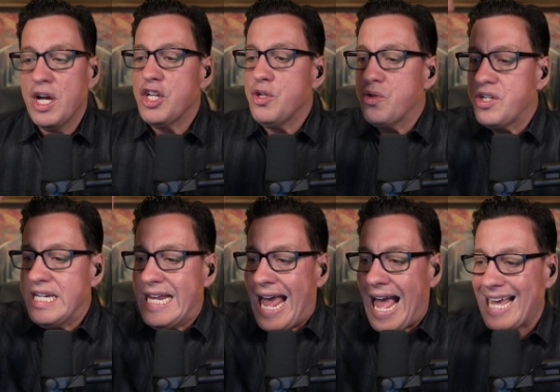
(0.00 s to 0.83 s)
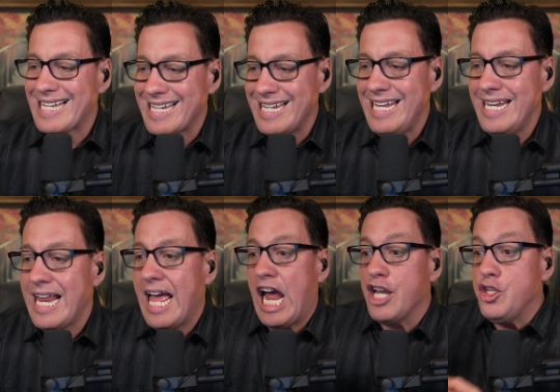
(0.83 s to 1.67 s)
you see has a need
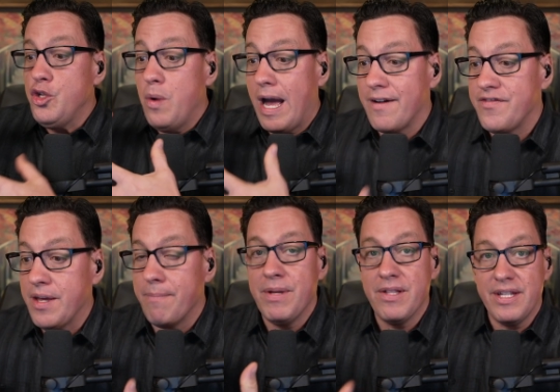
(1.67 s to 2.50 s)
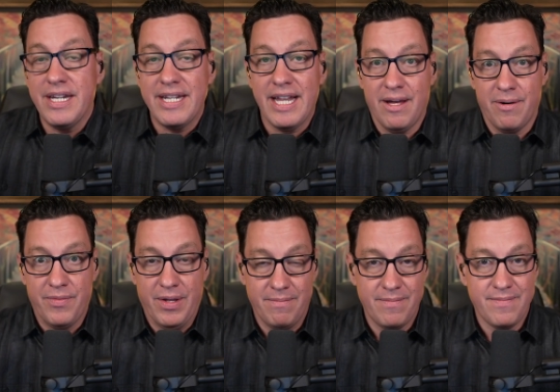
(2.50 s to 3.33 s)
and you have the ability to help
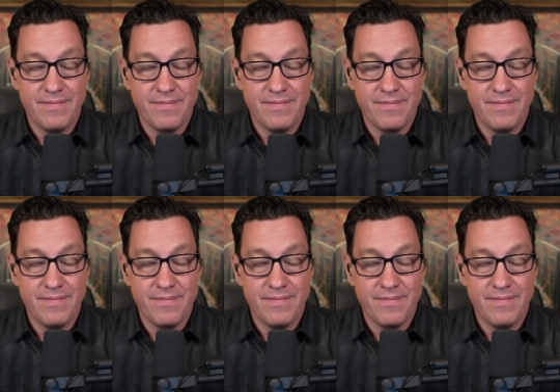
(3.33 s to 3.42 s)
them.